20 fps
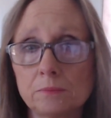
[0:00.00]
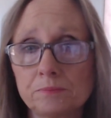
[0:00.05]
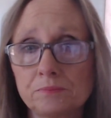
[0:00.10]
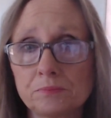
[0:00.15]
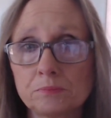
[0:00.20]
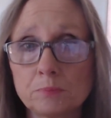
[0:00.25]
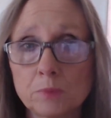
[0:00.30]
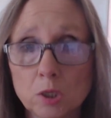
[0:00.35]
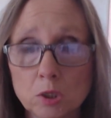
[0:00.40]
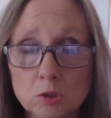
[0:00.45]

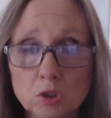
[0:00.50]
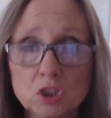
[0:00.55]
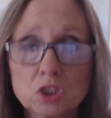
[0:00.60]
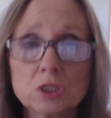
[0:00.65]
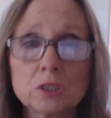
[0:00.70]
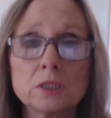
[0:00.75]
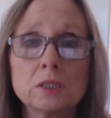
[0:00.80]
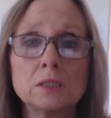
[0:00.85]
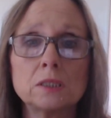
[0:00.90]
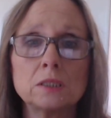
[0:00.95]

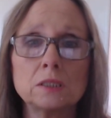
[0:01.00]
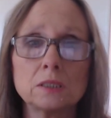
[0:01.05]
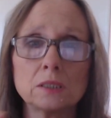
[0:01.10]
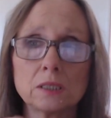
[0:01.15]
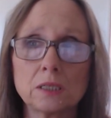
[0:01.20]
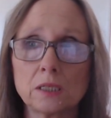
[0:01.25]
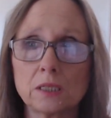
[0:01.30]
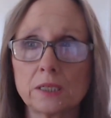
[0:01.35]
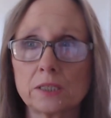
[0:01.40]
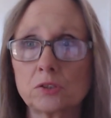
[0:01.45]
motion,
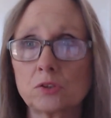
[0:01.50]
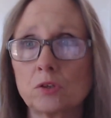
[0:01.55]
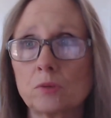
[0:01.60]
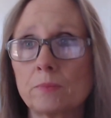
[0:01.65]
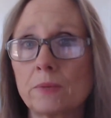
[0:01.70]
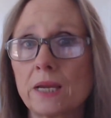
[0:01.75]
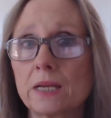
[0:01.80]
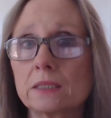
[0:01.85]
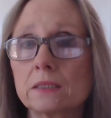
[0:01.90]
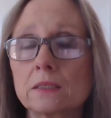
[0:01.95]

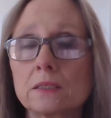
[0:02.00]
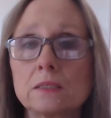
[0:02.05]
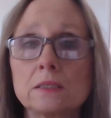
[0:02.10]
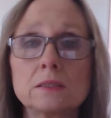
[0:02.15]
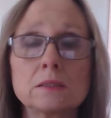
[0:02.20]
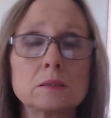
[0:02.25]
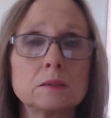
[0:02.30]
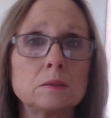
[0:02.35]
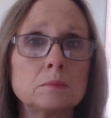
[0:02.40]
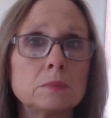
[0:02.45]

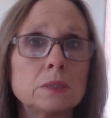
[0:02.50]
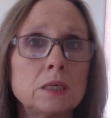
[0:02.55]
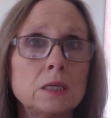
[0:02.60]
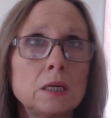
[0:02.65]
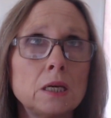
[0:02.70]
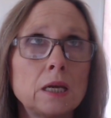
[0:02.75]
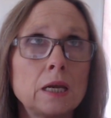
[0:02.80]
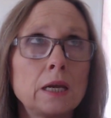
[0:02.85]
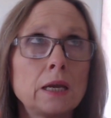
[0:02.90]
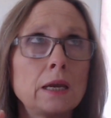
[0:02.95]
electromagnetism,
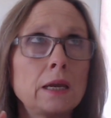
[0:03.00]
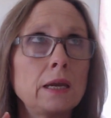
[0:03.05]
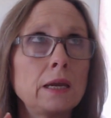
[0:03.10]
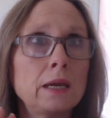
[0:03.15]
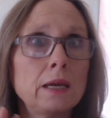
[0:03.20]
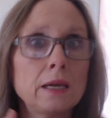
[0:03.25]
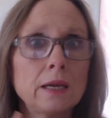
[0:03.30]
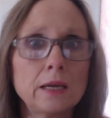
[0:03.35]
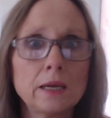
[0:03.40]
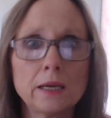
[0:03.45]

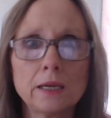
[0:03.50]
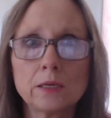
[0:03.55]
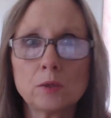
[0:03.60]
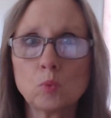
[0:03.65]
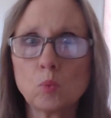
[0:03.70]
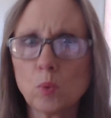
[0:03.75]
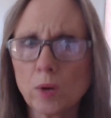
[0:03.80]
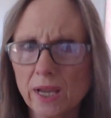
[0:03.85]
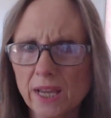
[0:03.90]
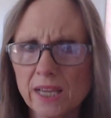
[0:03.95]
and
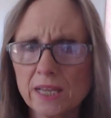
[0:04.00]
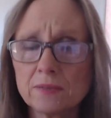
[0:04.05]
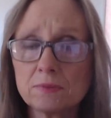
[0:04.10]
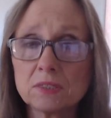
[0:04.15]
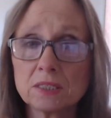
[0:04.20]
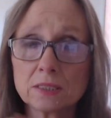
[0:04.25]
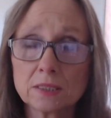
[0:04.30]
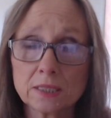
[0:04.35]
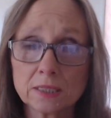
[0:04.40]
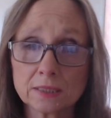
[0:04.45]
waves
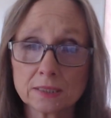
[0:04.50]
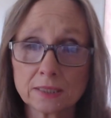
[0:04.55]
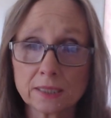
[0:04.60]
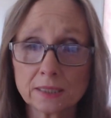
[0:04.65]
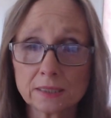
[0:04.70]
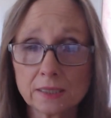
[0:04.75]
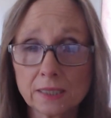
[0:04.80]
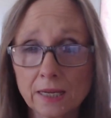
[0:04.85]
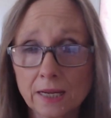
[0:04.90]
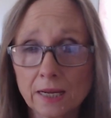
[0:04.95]
and things like
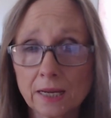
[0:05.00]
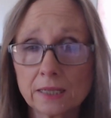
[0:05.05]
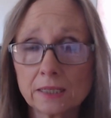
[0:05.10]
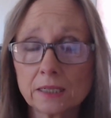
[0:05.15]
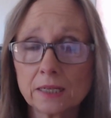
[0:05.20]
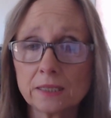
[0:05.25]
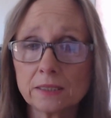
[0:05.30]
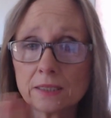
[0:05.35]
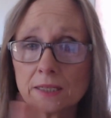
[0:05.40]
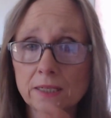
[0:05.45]
that.
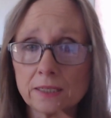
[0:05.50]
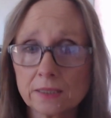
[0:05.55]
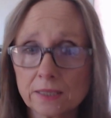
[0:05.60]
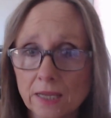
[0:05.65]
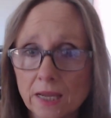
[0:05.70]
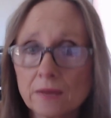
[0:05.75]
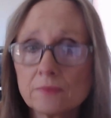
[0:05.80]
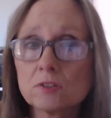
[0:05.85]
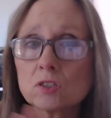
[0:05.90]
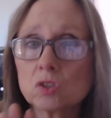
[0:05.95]
And they
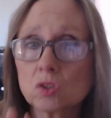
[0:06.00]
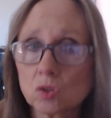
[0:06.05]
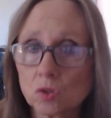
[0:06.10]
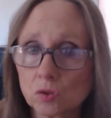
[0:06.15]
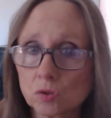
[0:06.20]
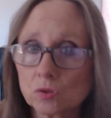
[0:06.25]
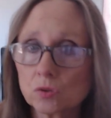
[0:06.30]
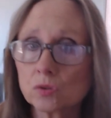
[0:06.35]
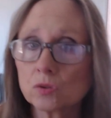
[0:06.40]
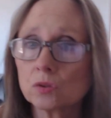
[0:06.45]
have a
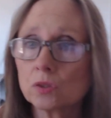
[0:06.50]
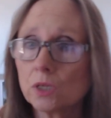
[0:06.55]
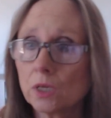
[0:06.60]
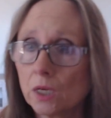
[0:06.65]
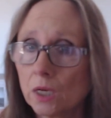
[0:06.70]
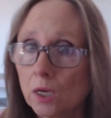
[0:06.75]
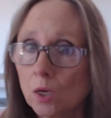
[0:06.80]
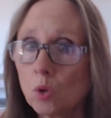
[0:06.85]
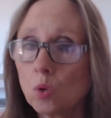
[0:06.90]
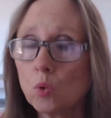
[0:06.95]
certain
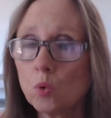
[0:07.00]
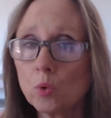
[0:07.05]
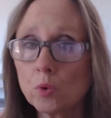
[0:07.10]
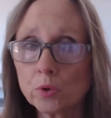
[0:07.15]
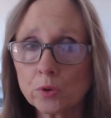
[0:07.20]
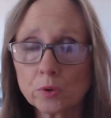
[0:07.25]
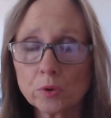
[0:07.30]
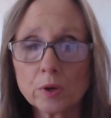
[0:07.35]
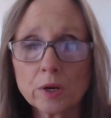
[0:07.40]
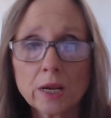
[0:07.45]

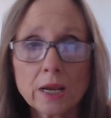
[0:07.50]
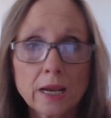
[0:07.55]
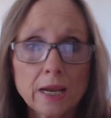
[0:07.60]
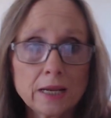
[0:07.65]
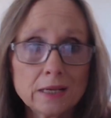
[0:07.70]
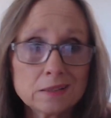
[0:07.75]
order. And